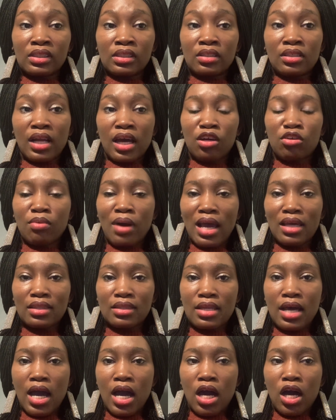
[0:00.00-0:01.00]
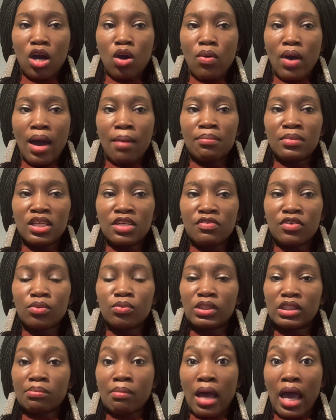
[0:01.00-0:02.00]
Like right now, I'm living
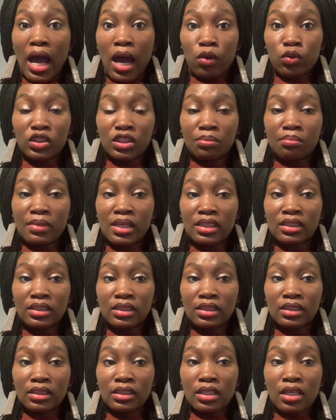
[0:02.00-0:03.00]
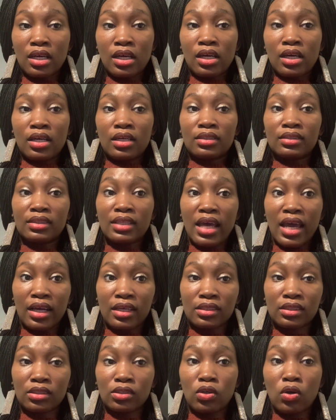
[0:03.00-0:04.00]
with my housemates.
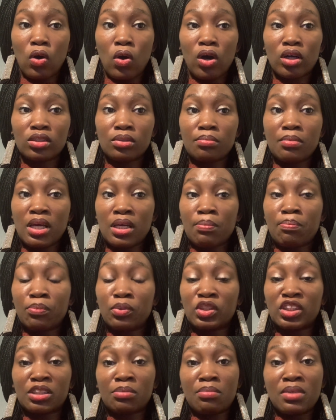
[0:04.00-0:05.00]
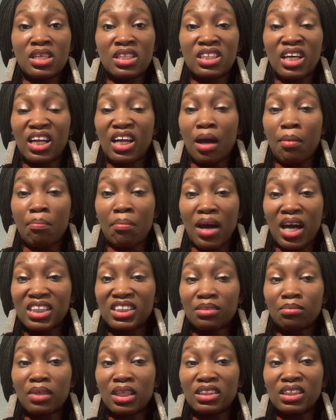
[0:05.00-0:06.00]
Next, God may put me in an
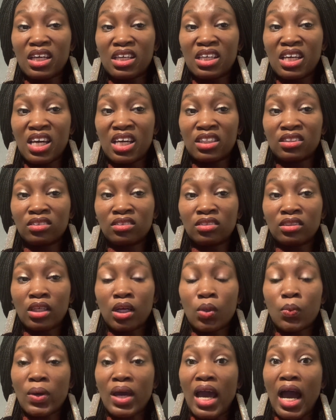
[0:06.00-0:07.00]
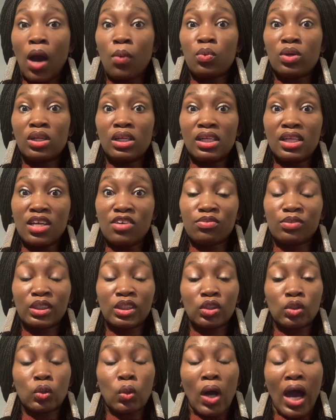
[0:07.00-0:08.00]
apartment again where I will live
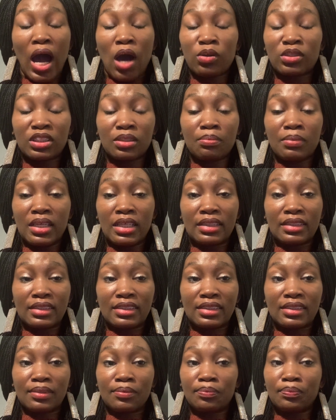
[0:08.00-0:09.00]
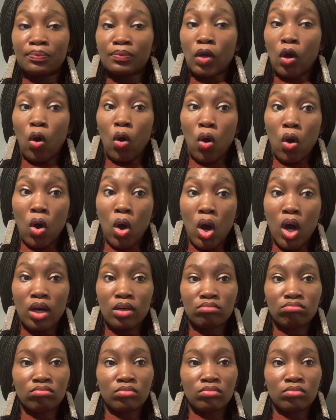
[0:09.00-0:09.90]
with no housemates, or